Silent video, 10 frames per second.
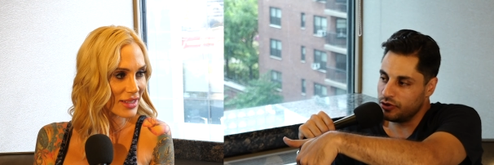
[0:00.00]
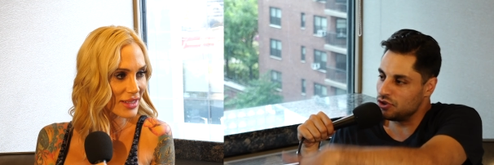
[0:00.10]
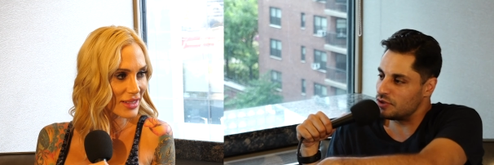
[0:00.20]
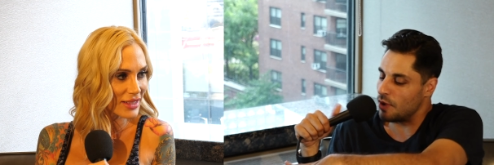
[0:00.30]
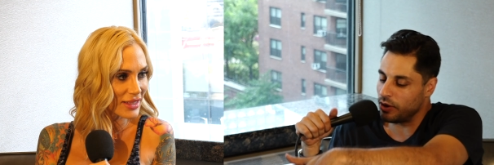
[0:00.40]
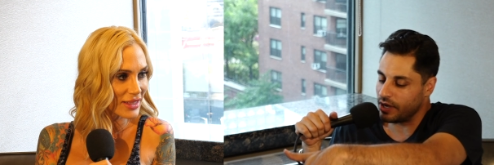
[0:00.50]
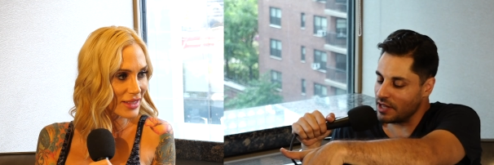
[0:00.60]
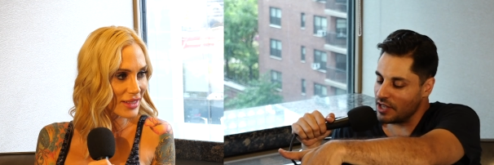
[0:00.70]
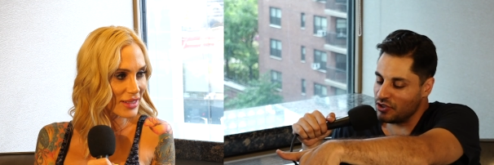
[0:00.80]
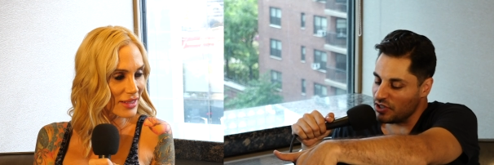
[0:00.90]
Speaker 1: smoke and
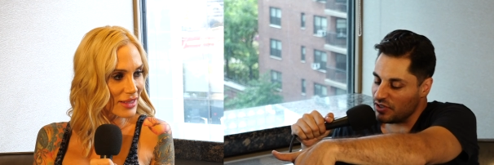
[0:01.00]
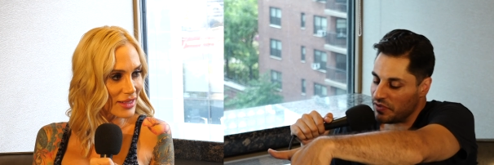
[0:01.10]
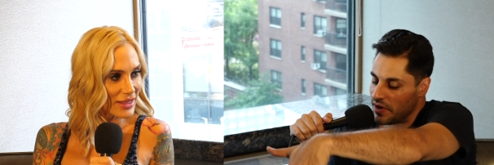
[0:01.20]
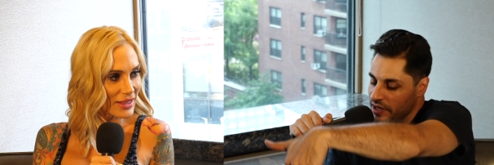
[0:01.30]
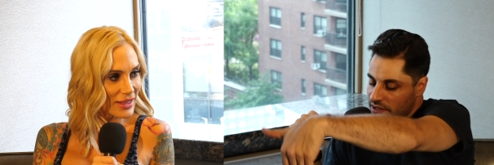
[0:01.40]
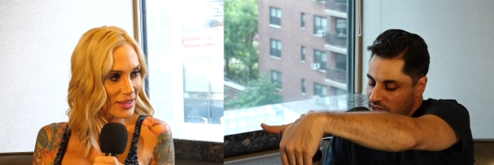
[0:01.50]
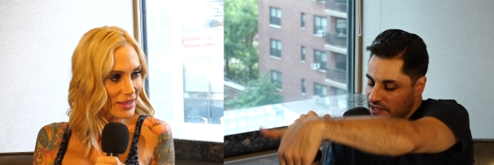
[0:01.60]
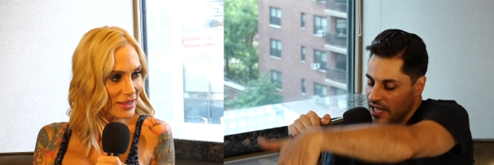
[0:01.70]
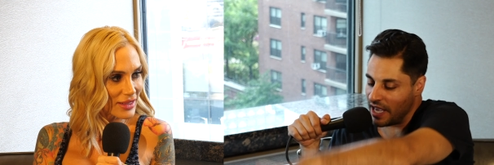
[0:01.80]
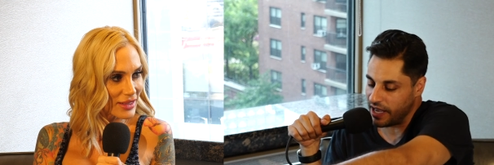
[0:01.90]
then just fucking
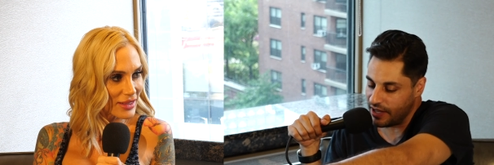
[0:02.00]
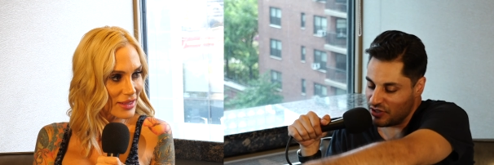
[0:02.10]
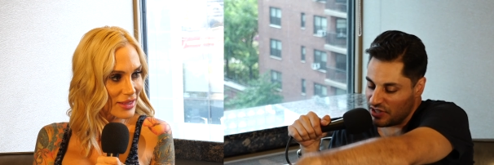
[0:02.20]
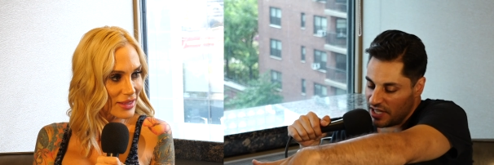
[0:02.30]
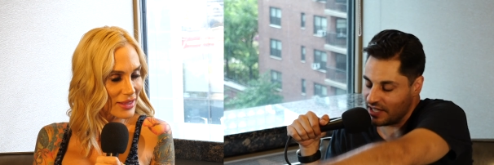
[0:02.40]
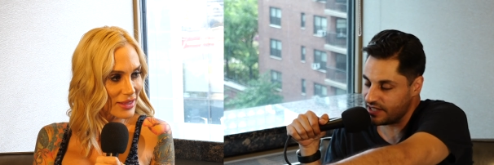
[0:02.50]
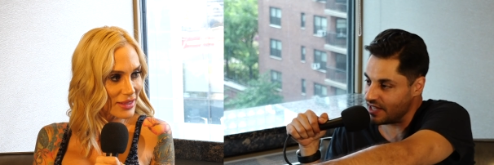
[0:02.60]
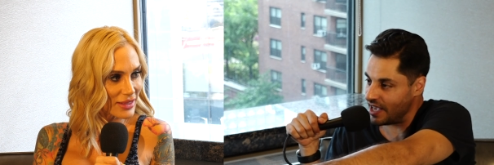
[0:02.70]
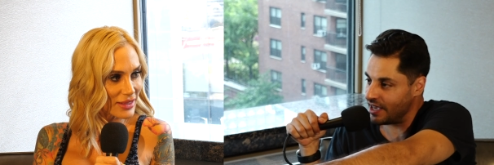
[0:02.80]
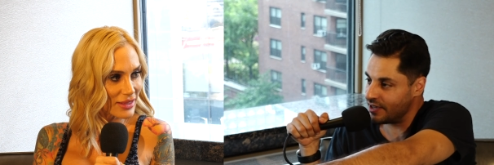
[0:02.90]
eat a
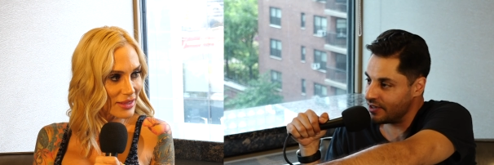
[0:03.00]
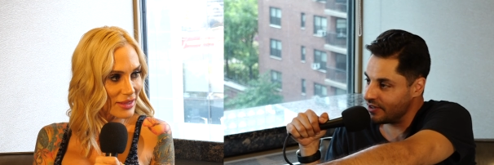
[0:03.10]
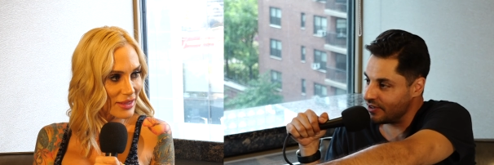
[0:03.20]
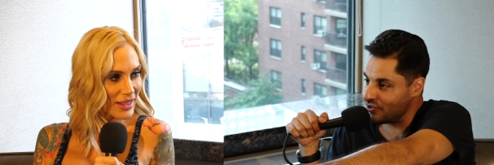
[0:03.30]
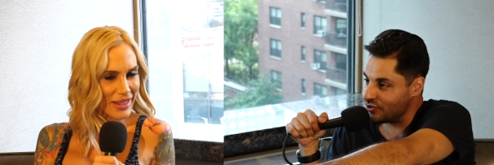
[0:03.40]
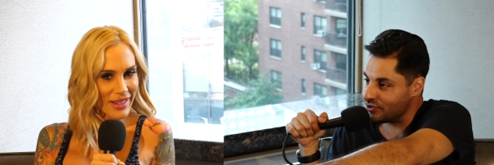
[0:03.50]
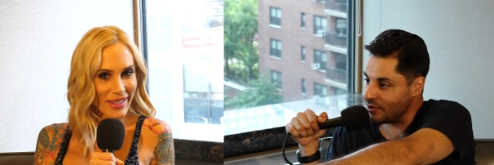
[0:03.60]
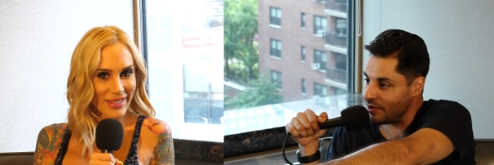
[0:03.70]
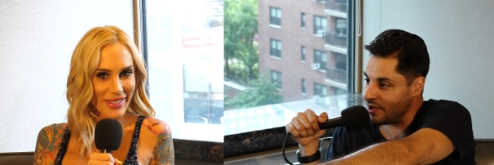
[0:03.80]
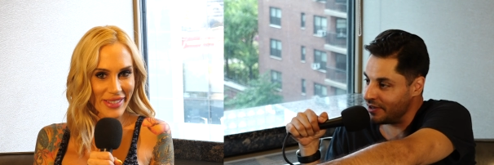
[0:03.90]
steak because
Speaker 2: you're
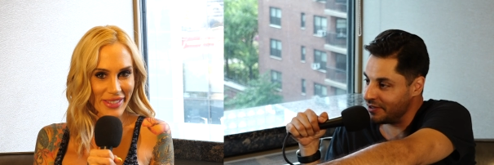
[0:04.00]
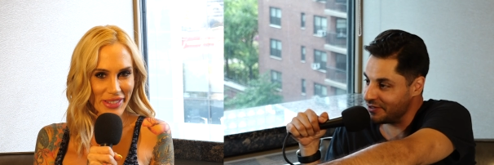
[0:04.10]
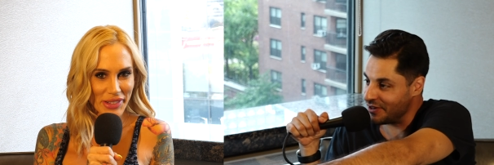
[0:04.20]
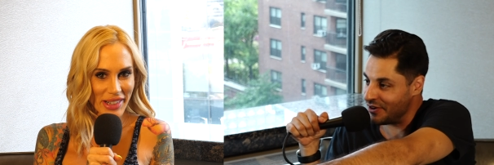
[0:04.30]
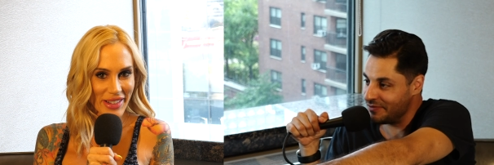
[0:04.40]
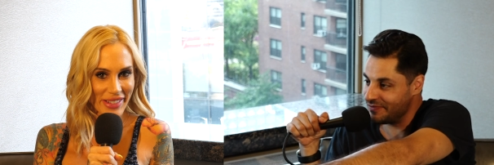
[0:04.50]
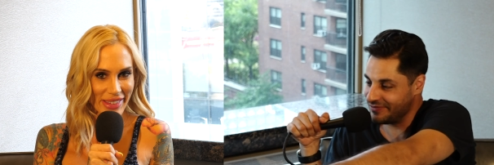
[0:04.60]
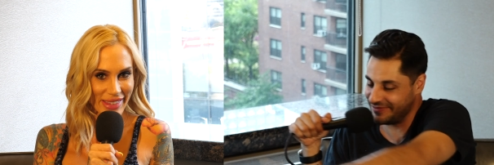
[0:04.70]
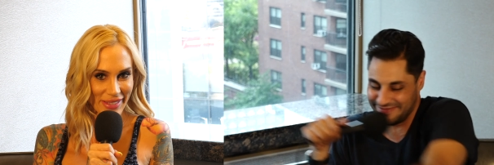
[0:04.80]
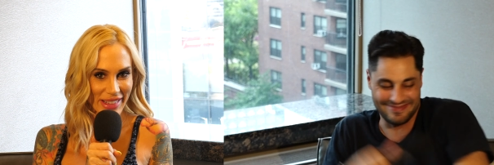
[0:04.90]
so high? No?
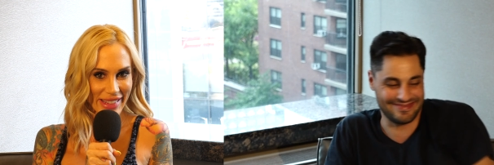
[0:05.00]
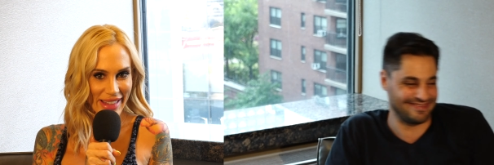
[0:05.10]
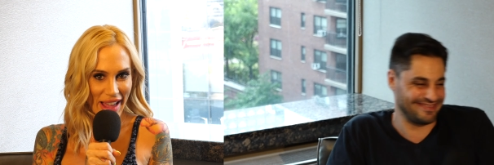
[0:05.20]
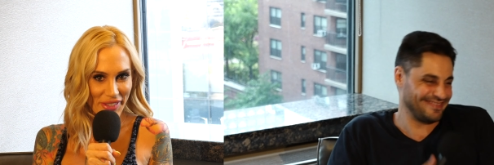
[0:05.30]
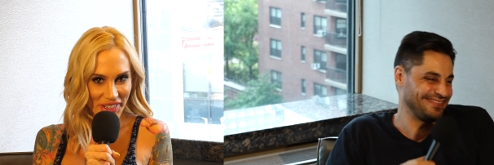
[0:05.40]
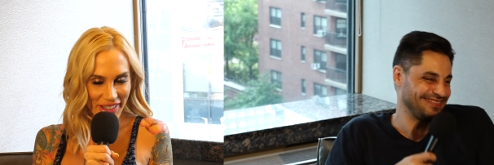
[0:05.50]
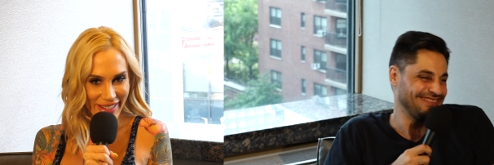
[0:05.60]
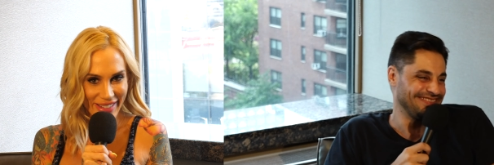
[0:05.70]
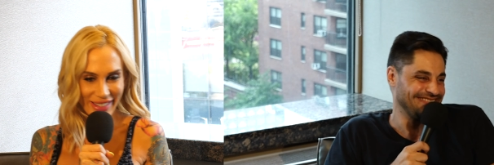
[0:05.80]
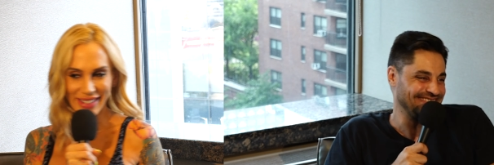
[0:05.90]
Gross. I would
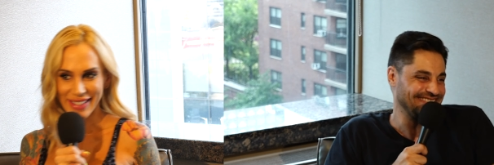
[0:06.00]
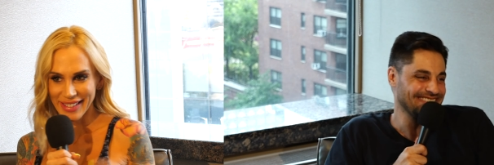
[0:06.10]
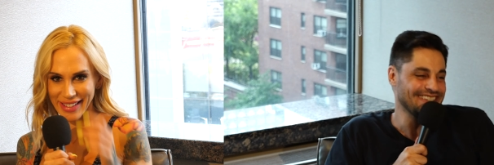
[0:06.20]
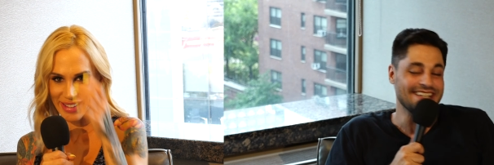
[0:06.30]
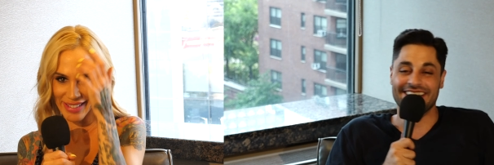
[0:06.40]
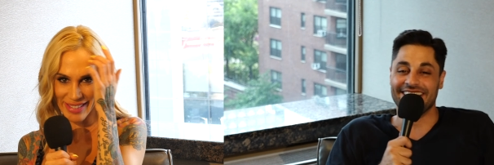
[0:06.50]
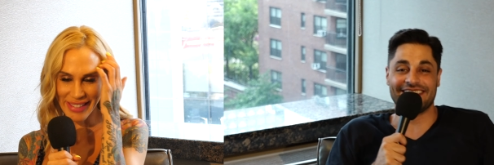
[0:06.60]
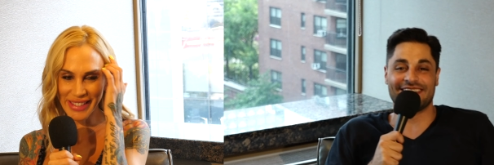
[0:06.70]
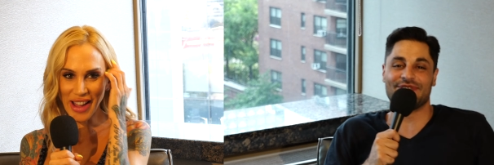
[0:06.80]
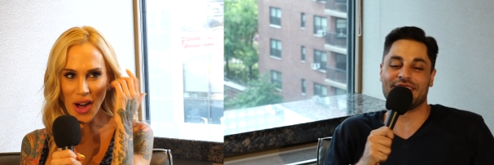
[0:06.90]
never.
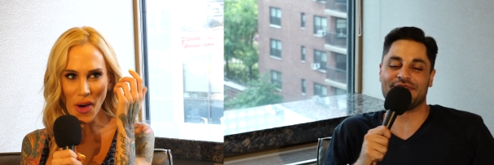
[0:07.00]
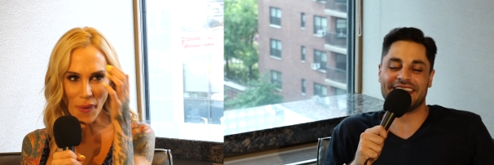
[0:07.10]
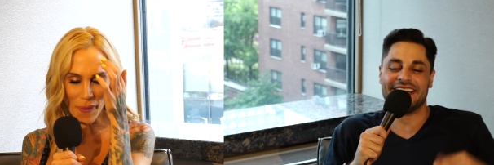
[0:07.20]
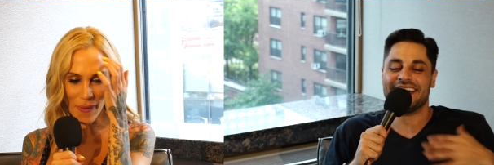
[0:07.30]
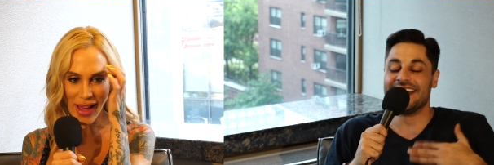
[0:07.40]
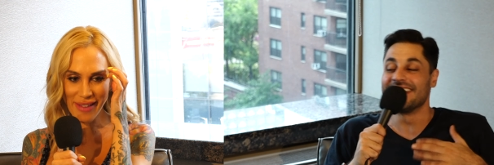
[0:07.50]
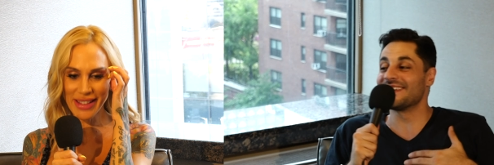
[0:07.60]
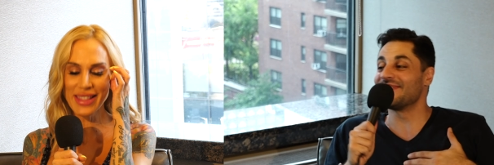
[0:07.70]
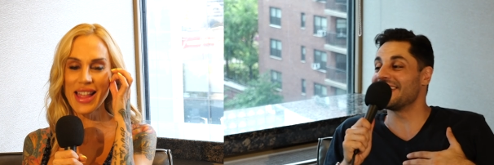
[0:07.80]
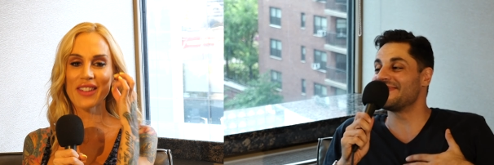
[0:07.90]

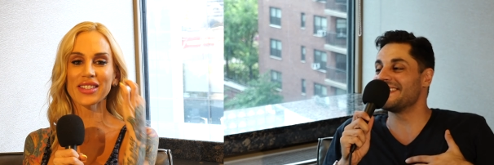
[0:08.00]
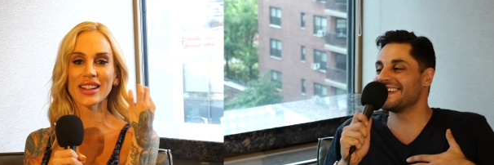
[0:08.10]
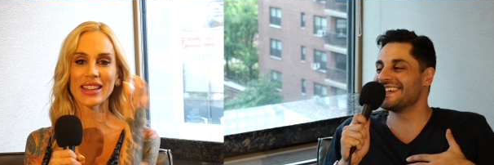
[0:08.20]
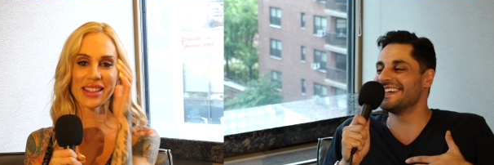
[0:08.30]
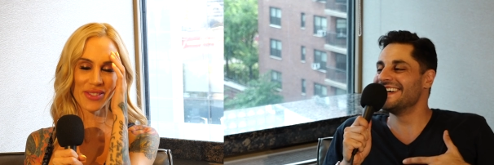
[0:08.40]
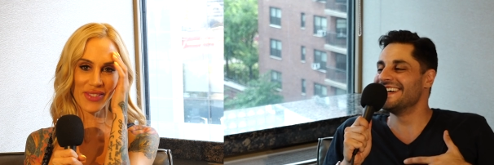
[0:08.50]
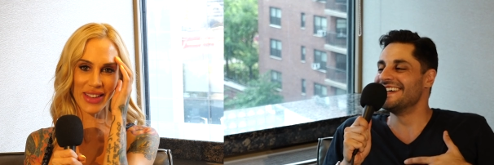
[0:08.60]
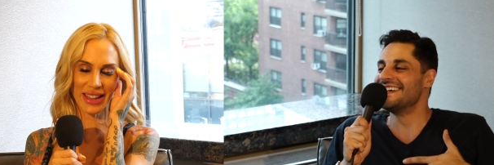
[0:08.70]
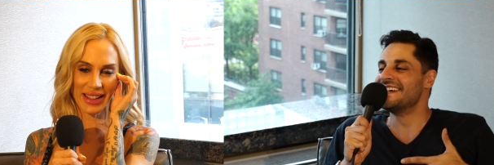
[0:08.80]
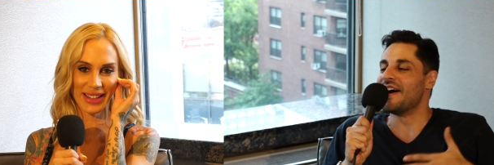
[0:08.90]
I would never eat
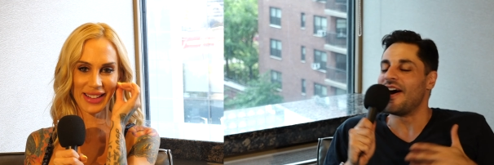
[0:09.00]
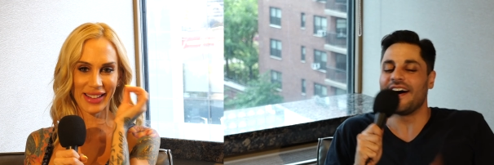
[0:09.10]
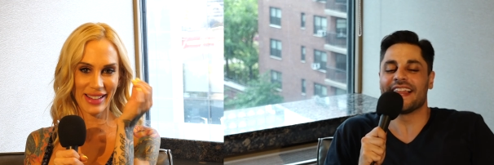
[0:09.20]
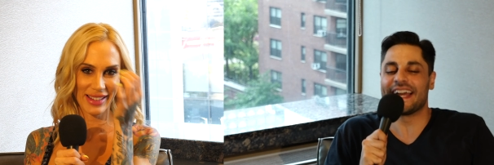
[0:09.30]
meat. All